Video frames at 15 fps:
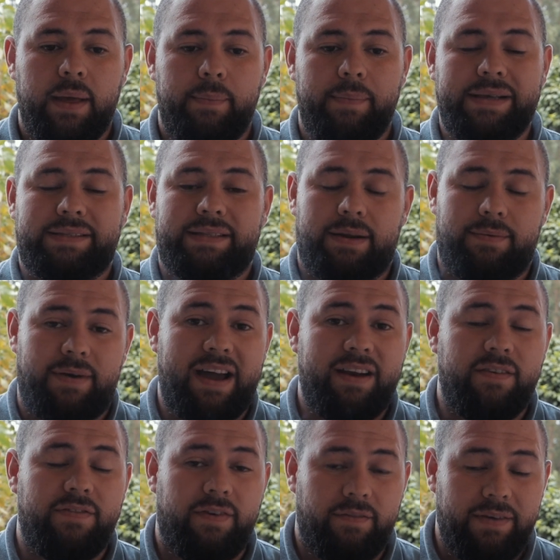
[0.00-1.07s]
Mr.
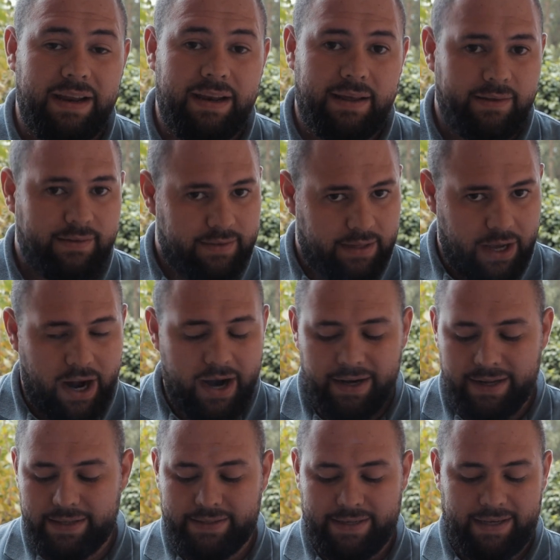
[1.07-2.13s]
Favili, the
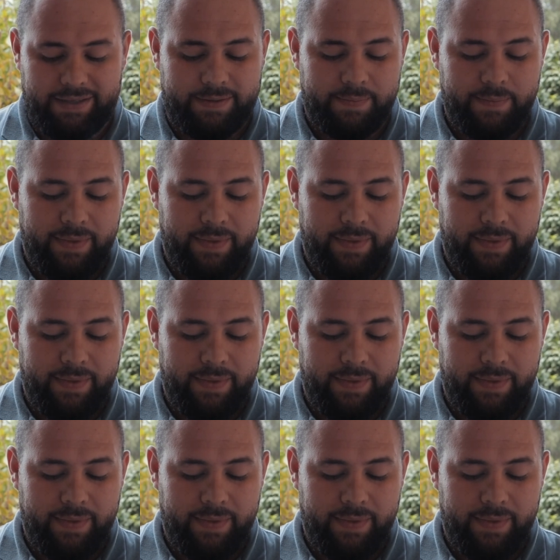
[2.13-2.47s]
architect,